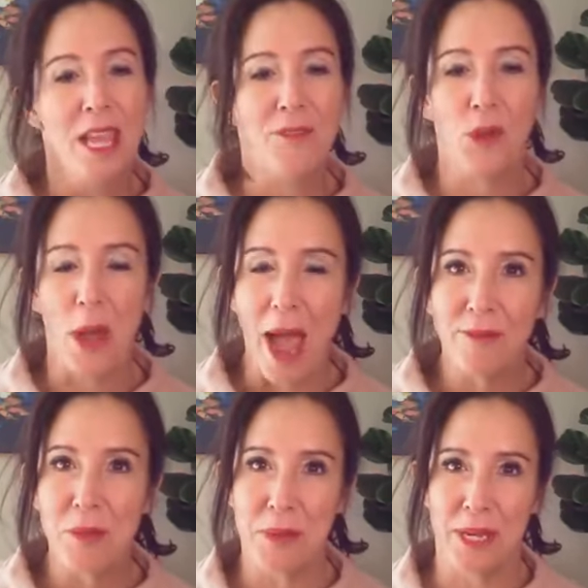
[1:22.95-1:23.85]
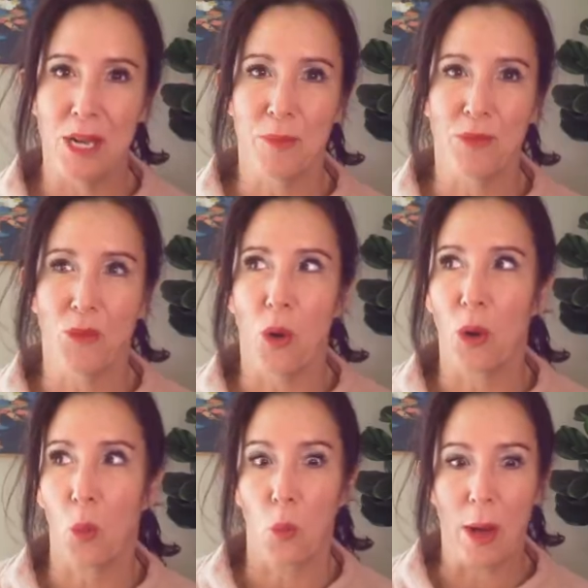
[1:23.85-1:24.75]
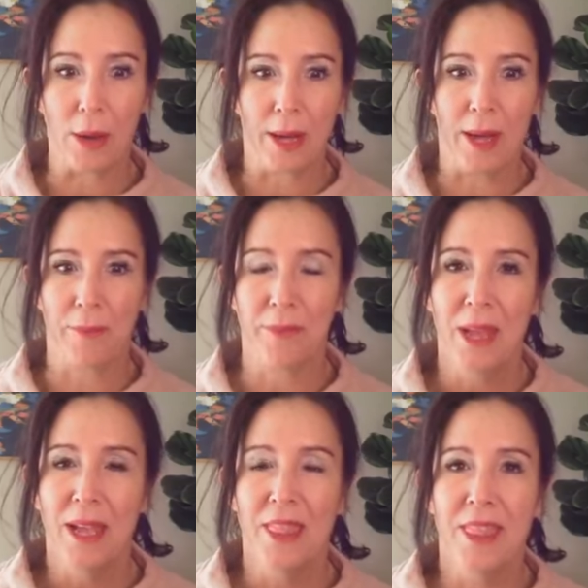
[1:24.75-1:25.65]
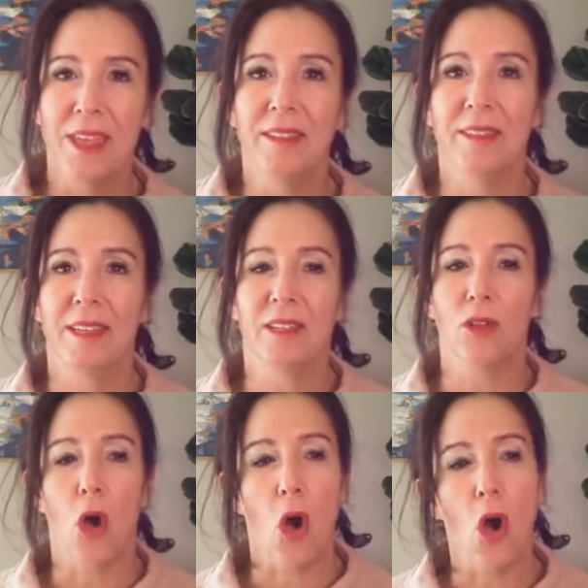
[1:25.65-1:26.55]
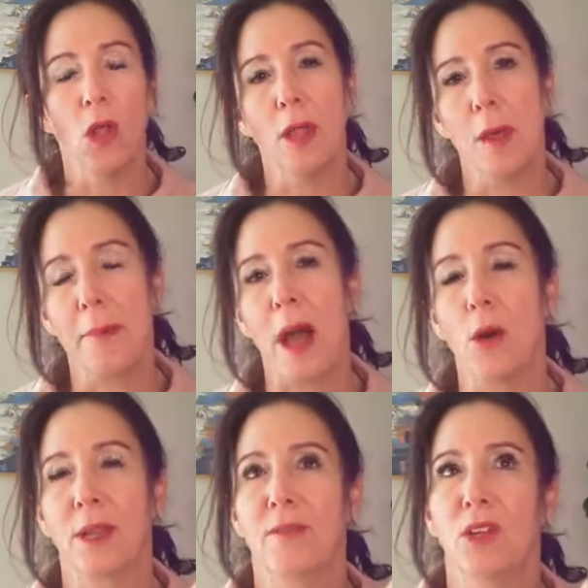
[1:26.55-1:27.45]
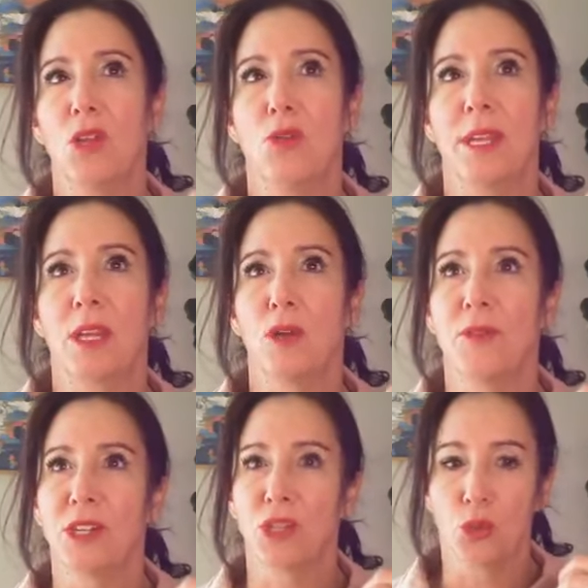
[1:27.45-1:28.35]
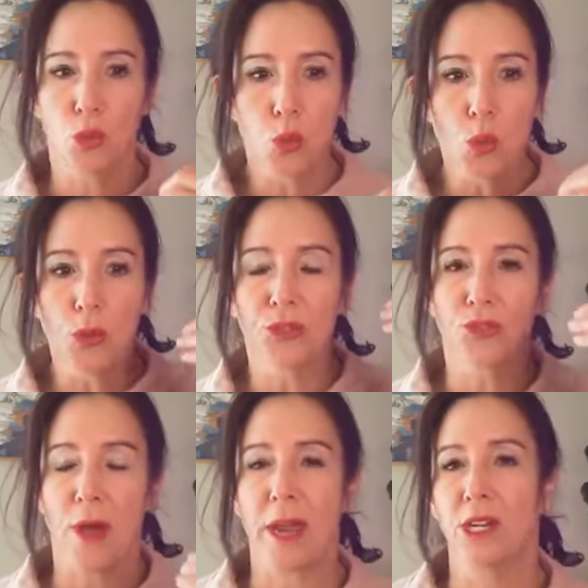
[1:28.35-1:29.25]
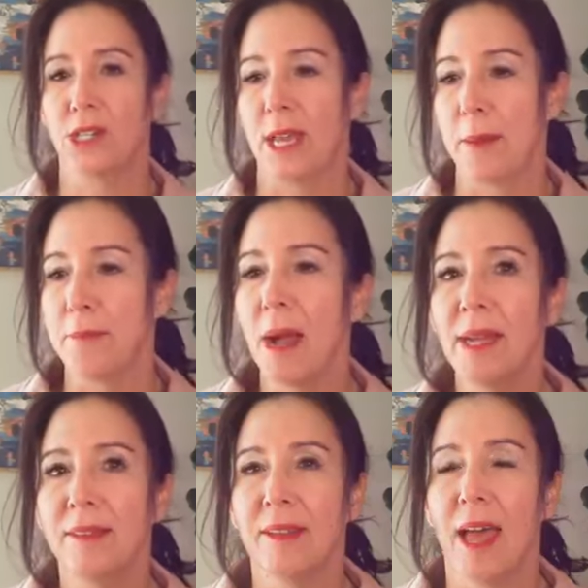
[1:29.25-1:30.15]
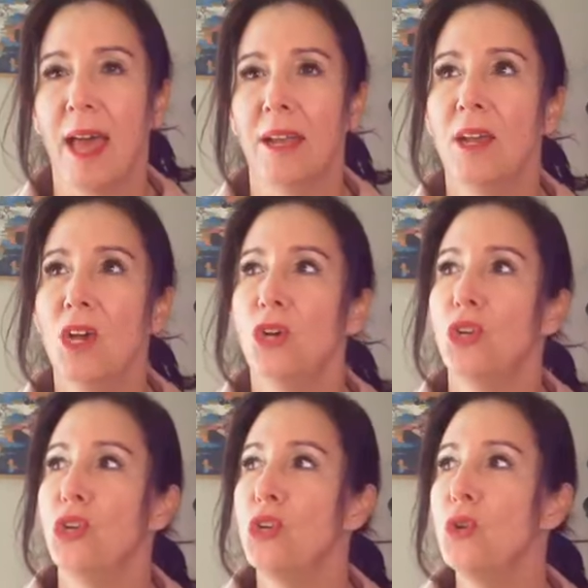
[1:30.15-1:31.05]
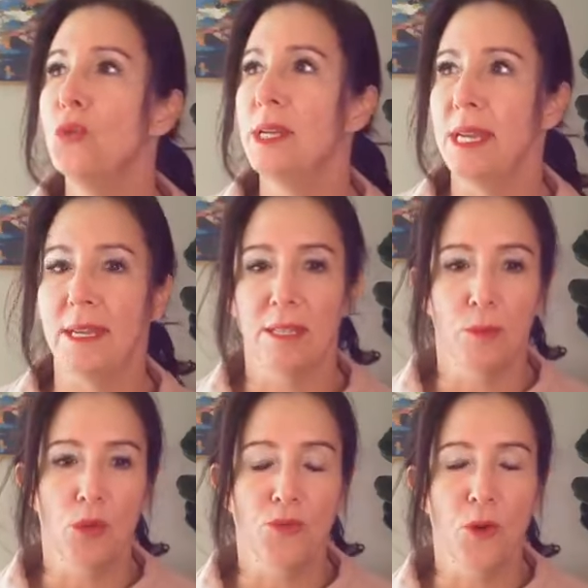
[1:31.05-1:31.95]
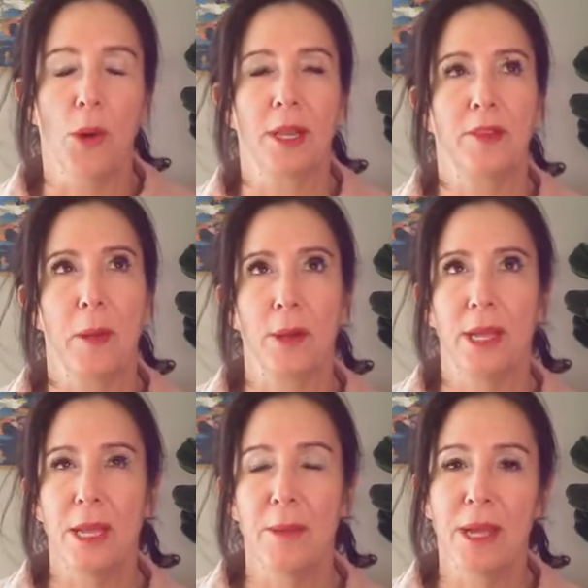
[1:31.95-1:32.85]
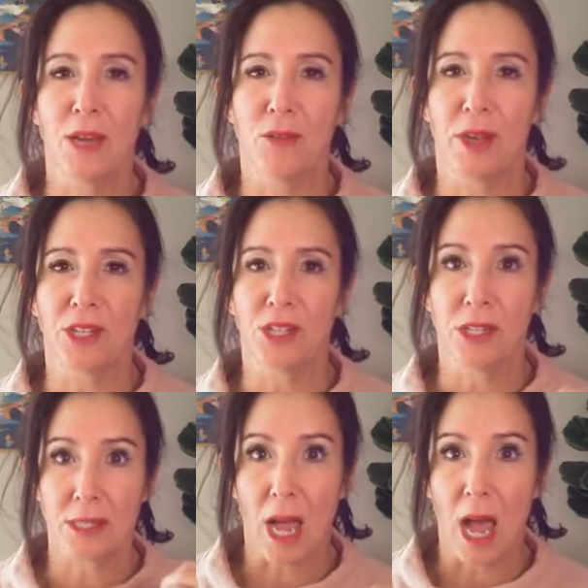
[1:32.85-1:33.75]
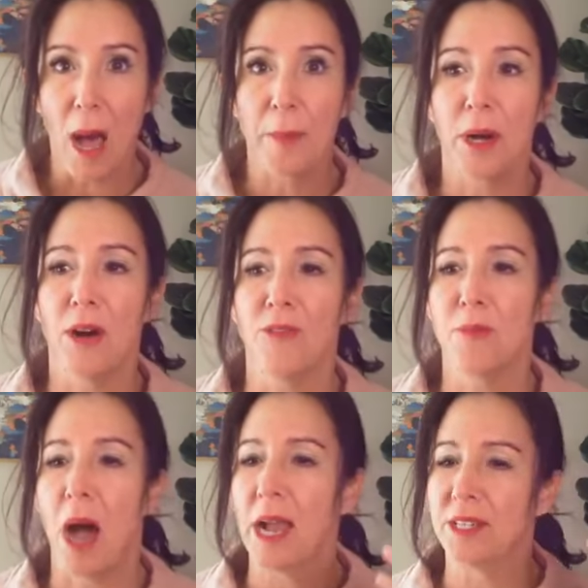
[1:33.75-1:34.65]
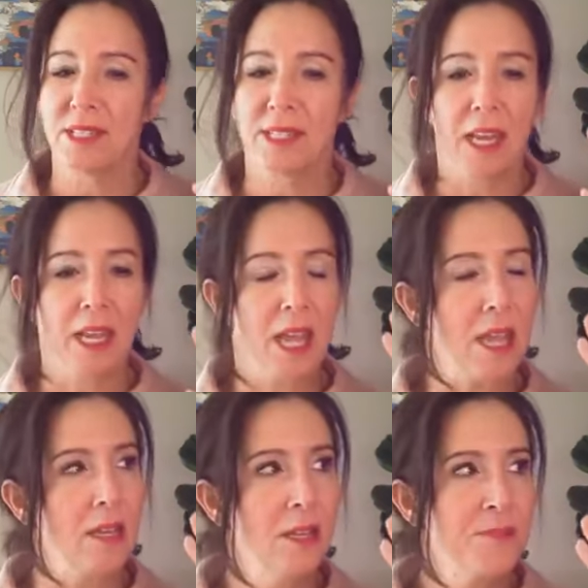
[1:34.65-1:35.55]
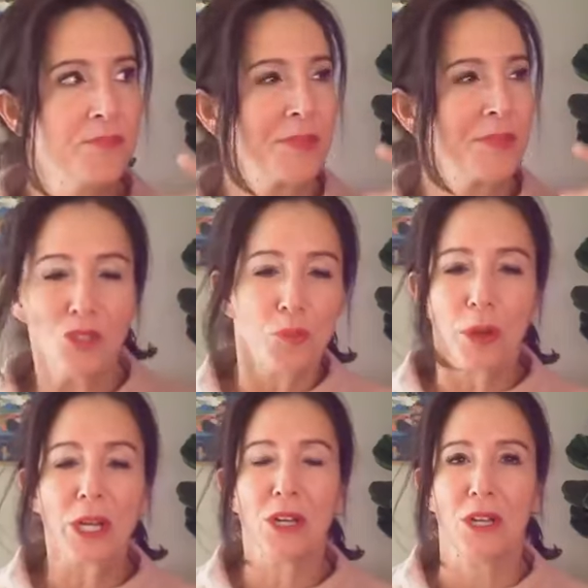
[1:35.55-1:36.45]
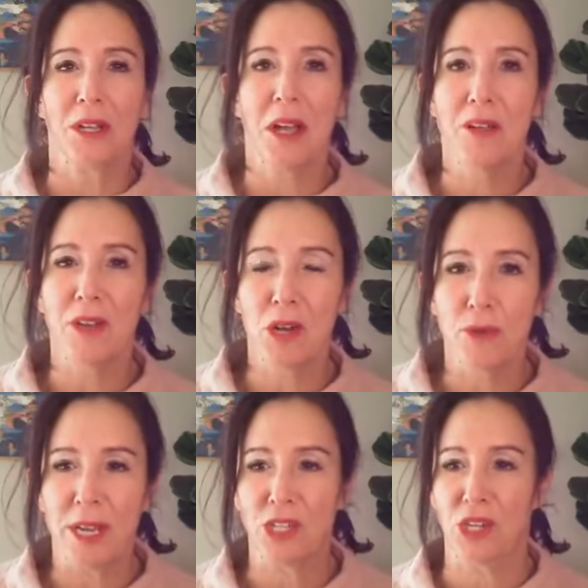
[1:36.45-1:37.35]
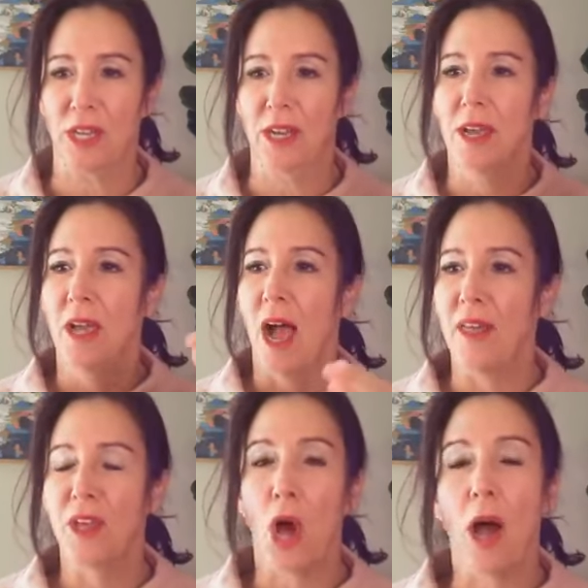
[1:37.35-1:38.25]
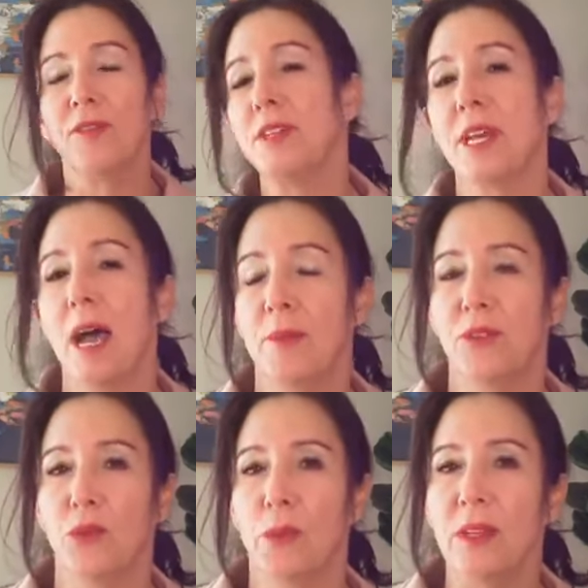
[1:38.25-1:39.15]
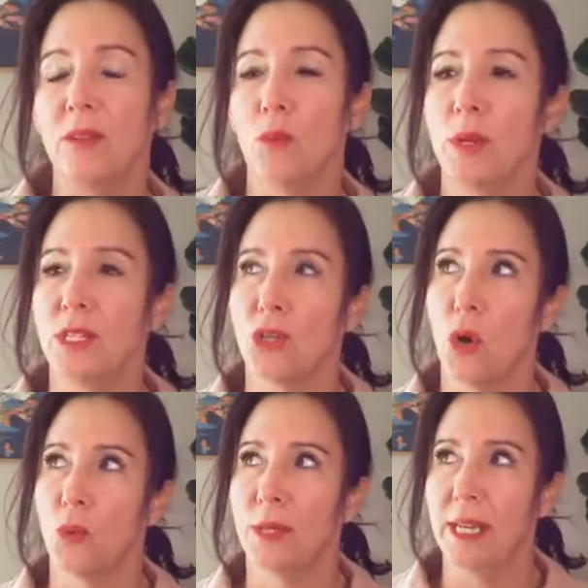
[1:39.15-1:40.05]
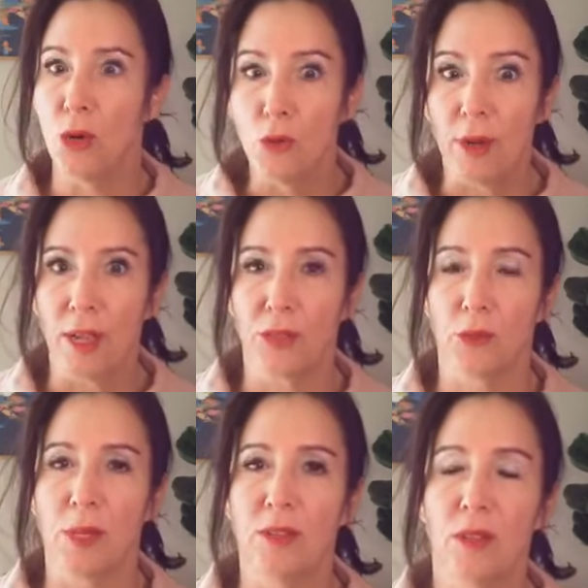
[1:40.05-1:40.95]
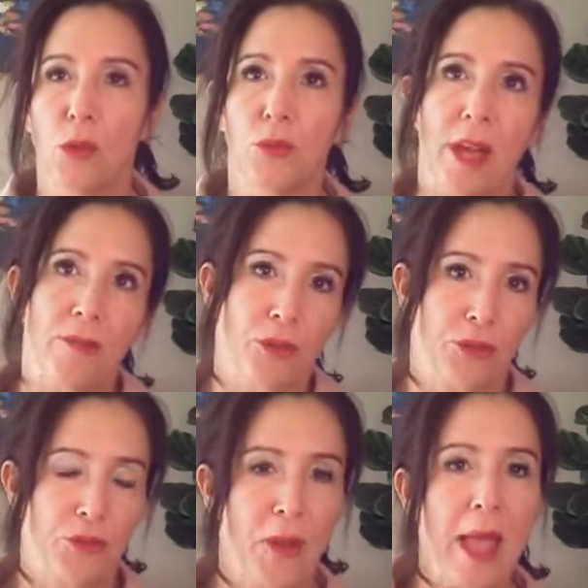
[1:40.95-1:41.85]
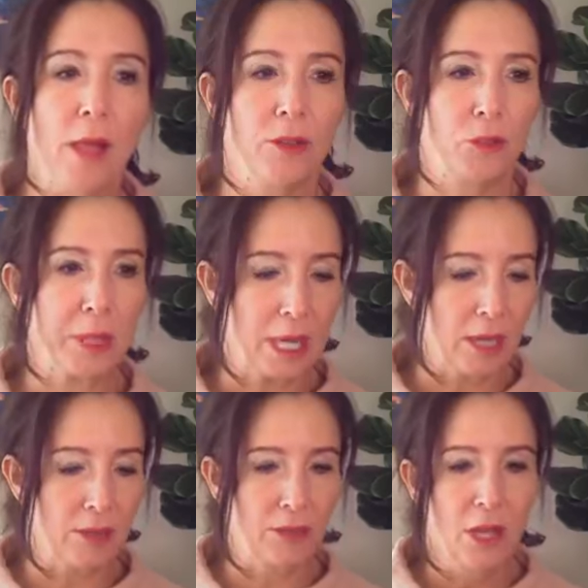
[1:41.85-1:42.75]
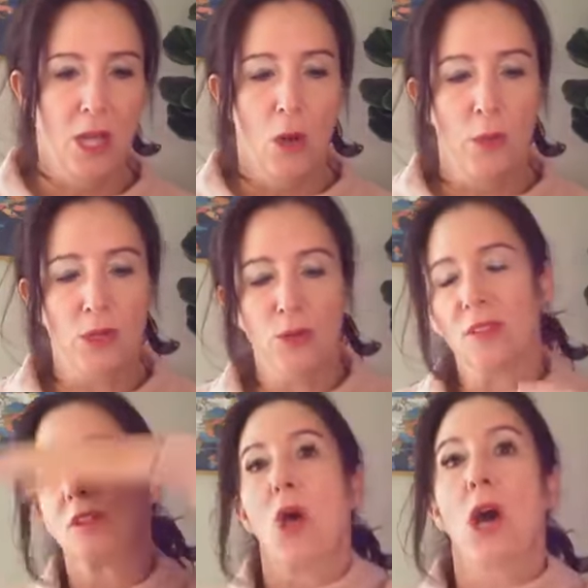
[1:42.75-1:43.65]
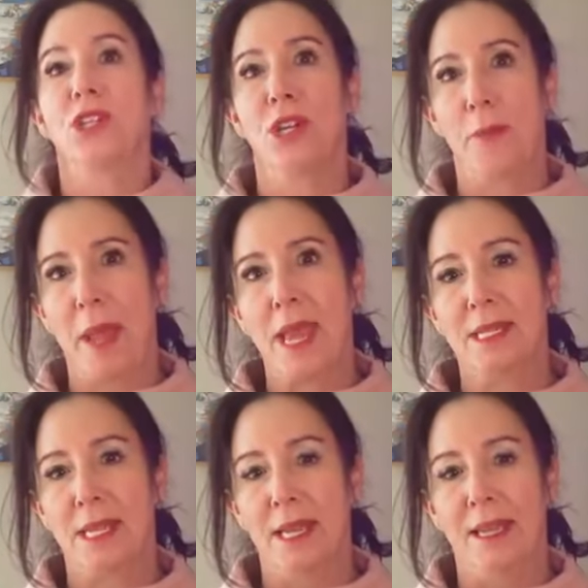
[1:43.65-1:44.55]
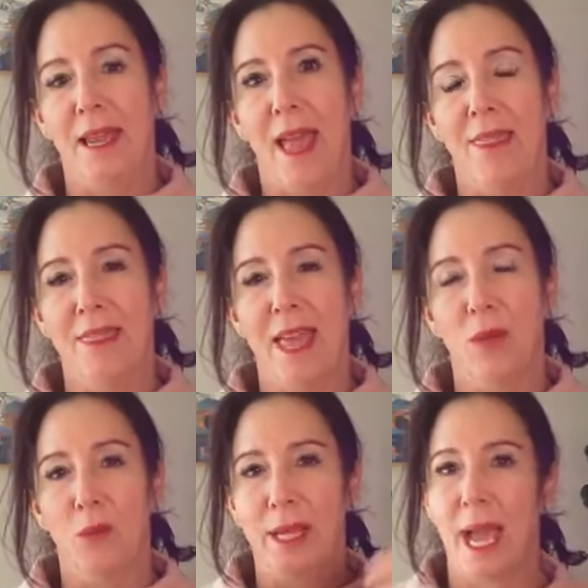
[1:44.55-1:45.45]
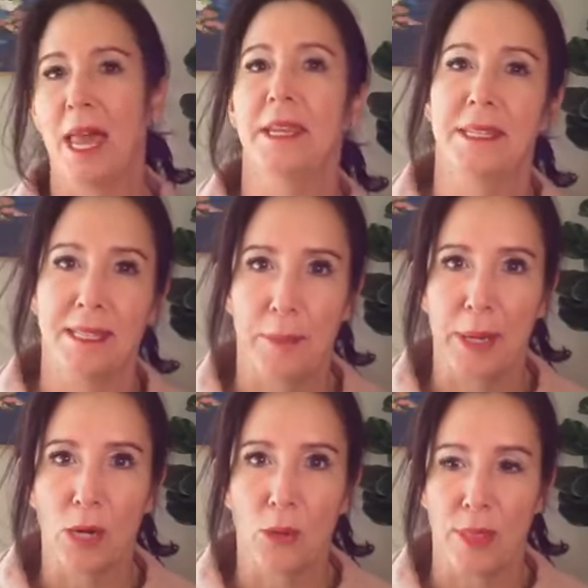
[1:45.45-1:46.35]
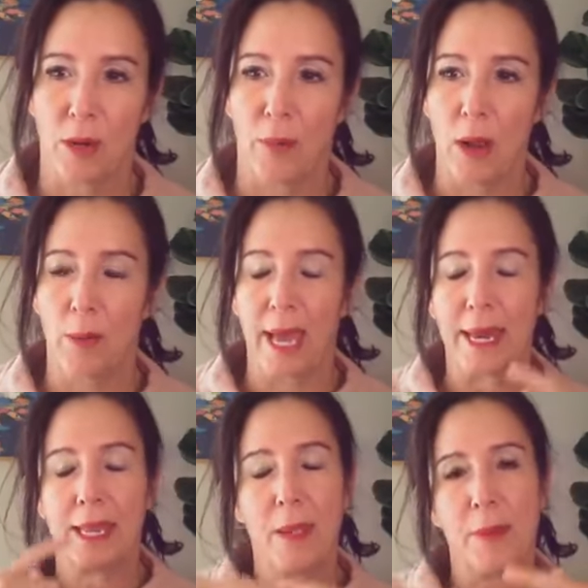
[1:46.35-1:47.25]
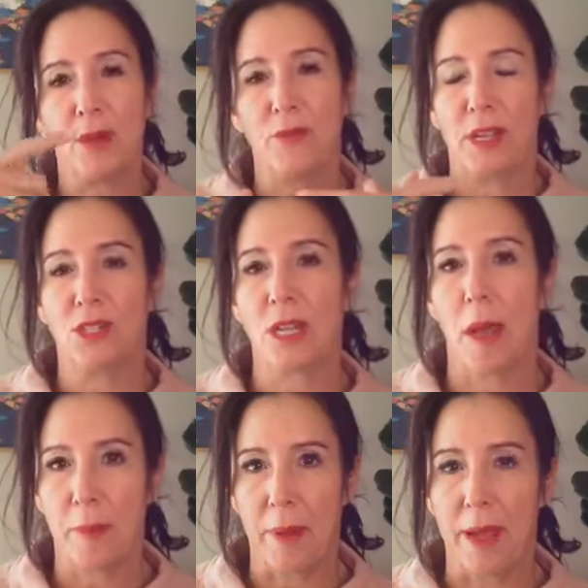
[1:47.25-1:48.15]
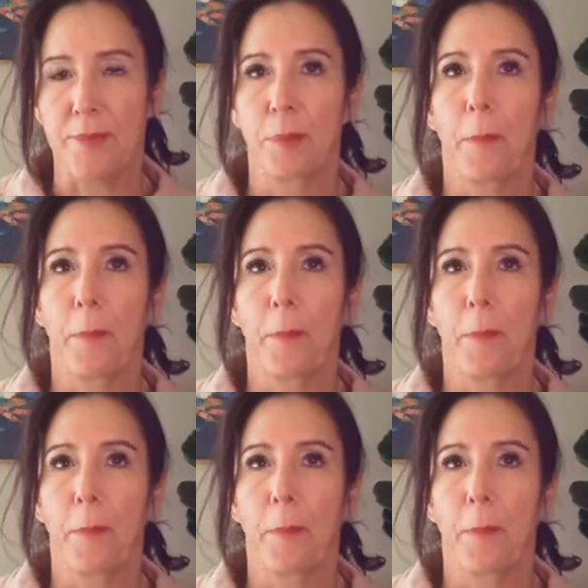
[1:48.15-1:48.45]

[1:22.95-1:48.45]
If you haven't been here before, welcome. This is all about giving you the innovation tool, strategy, and mindset you need to move forward. It's about keeping innovation top of mind, just getting a sprinkle of innovation. I think oftentimes the reason we don't innovate, the reason those efforts fail is because we do this launch and abandon and then we kind of disappear with it, right? We got to keep innovation top of mind.